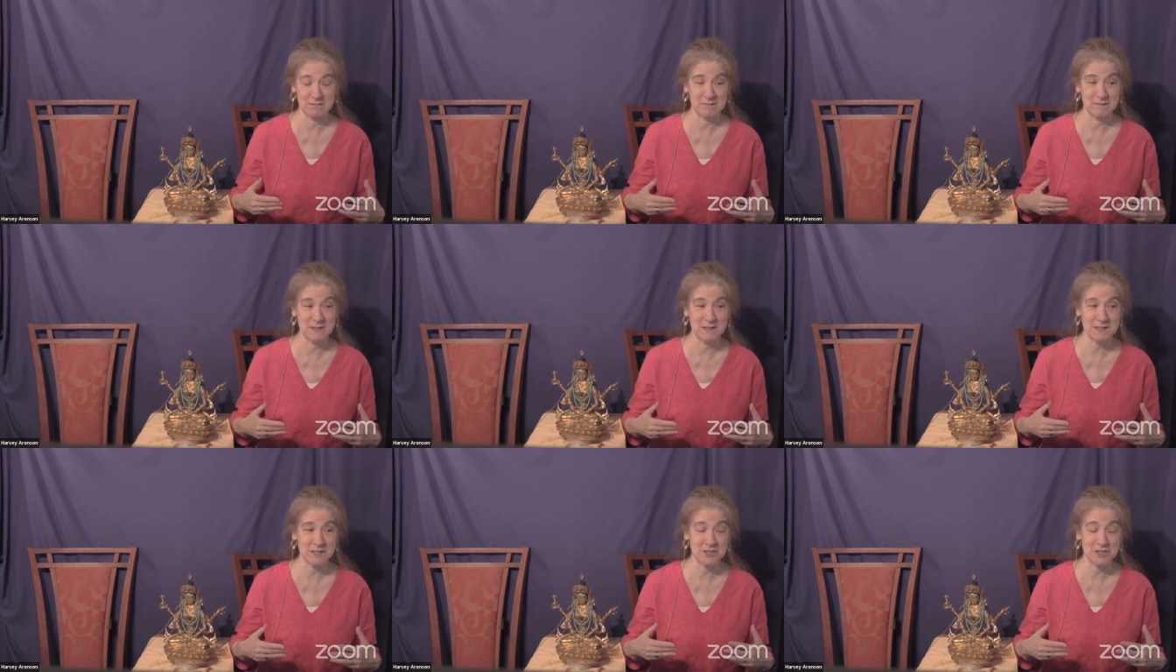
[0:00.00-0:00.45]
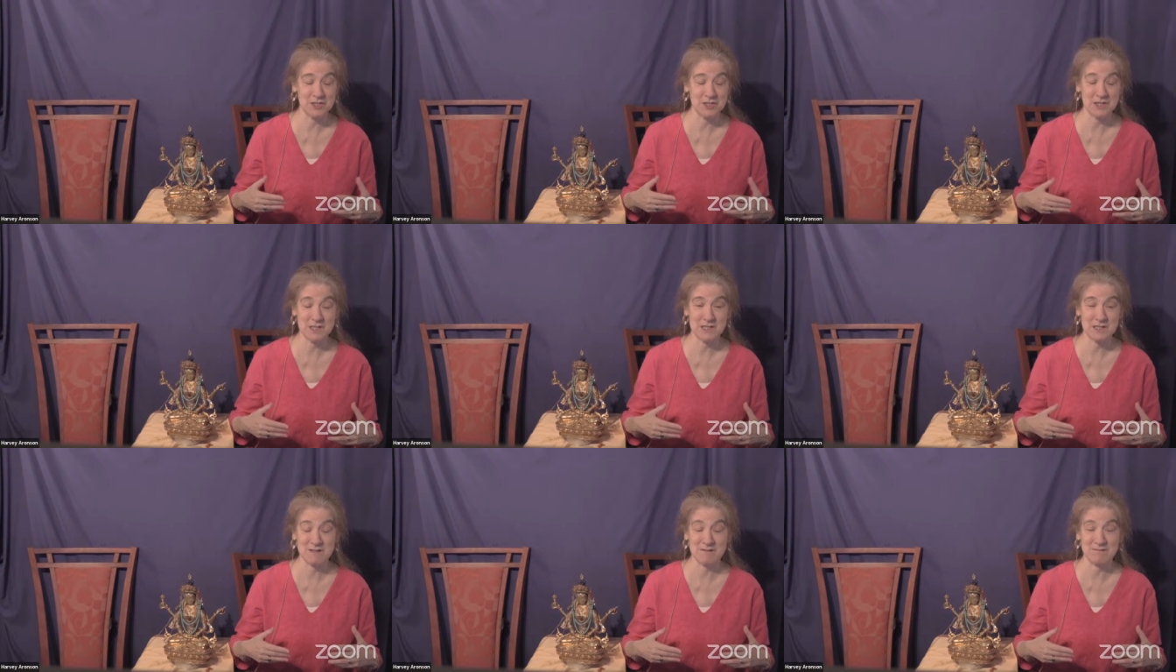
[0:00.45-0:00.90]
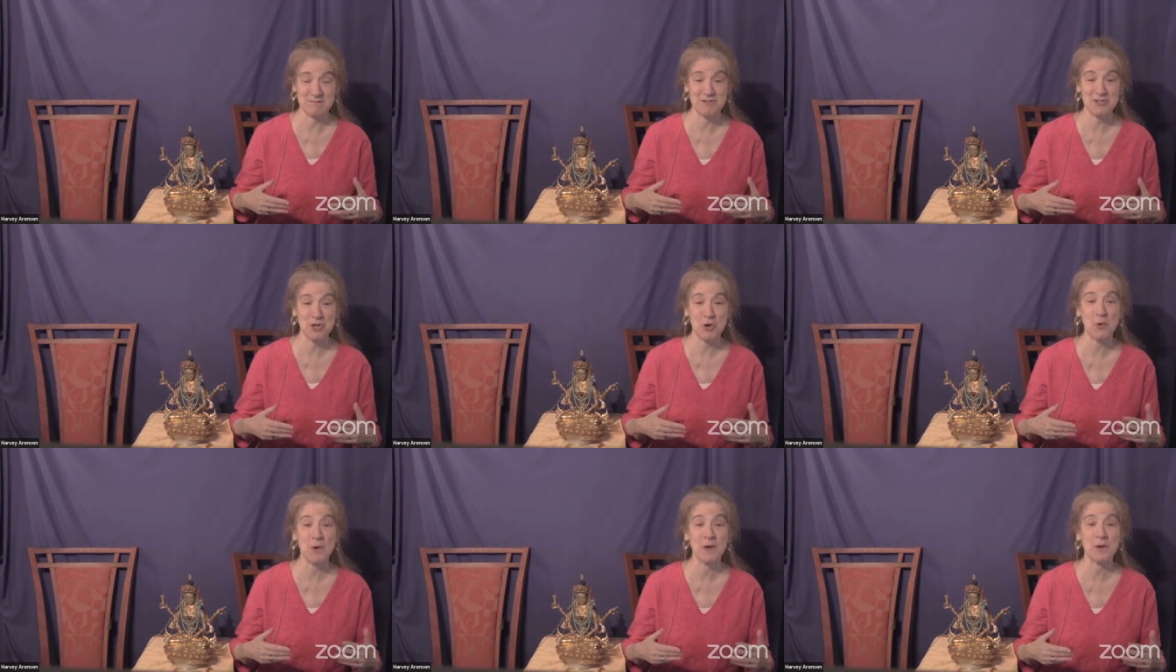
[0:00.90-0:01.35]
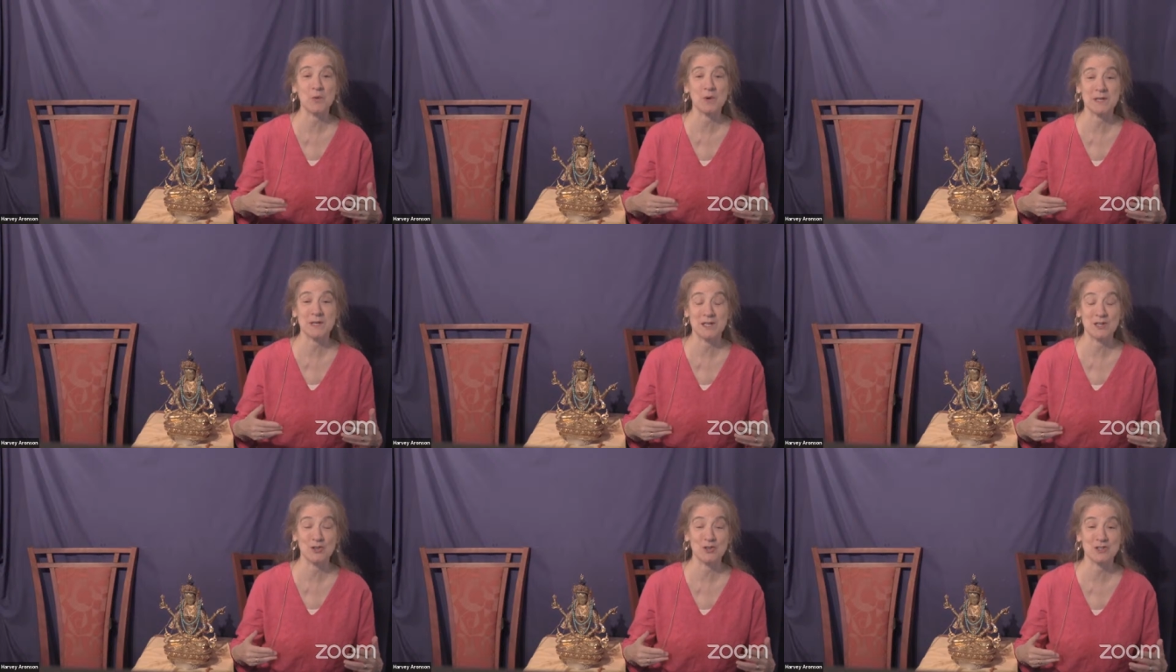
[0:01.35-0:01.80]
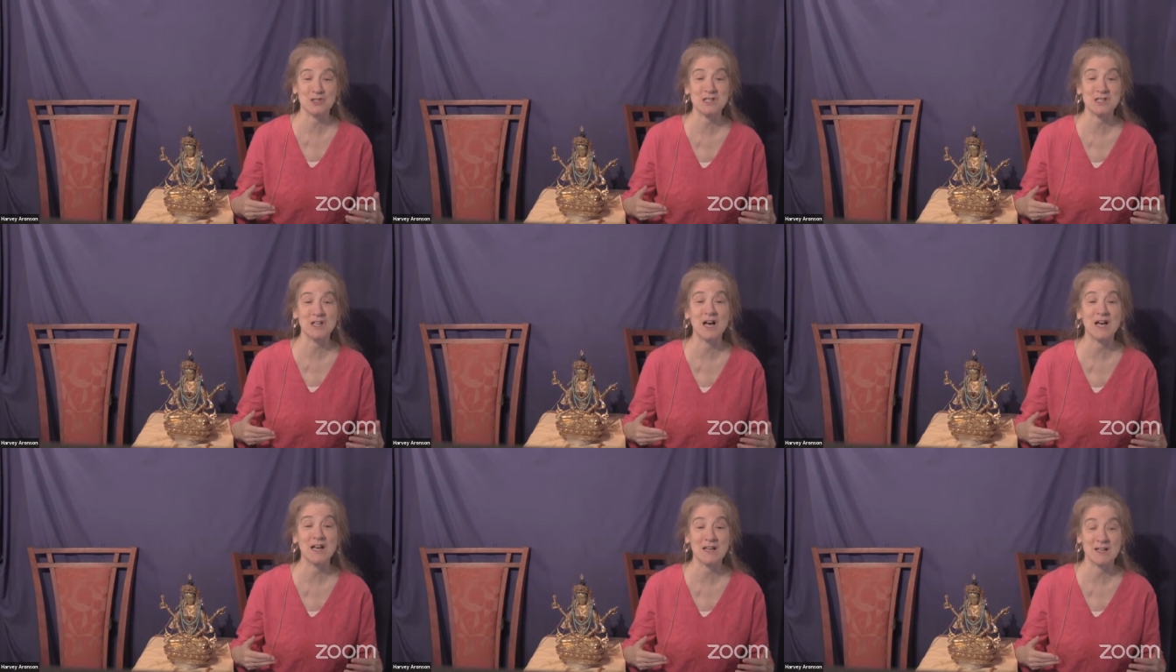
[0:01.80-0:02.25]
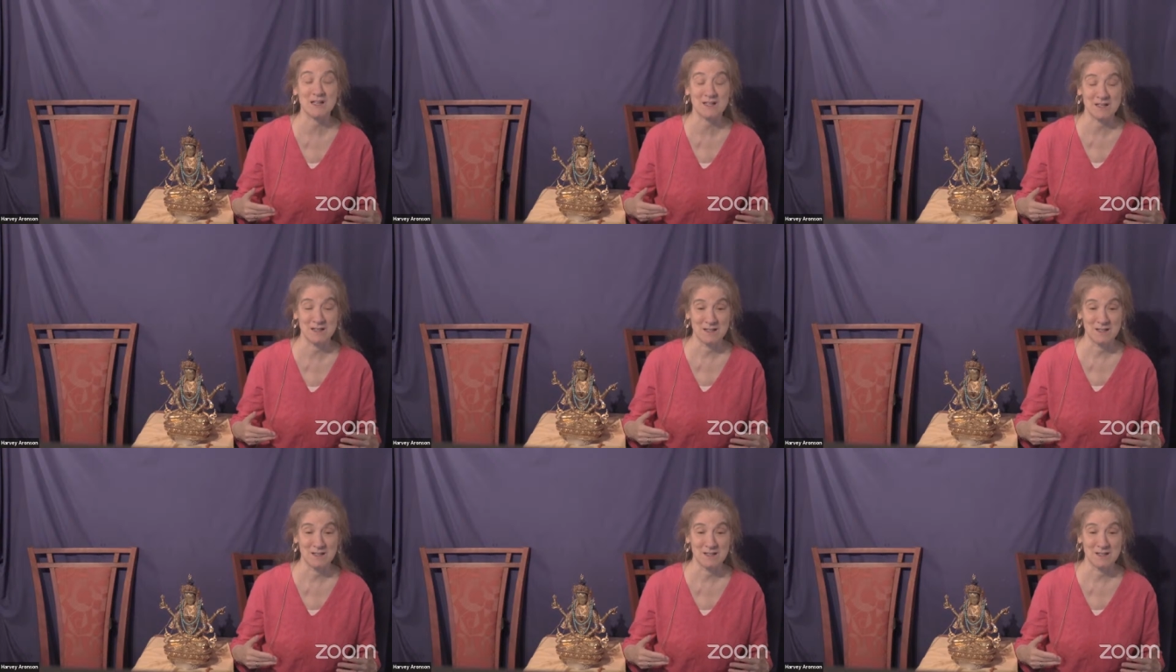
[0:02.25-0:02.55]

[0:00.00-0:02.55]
is just showing what it looks like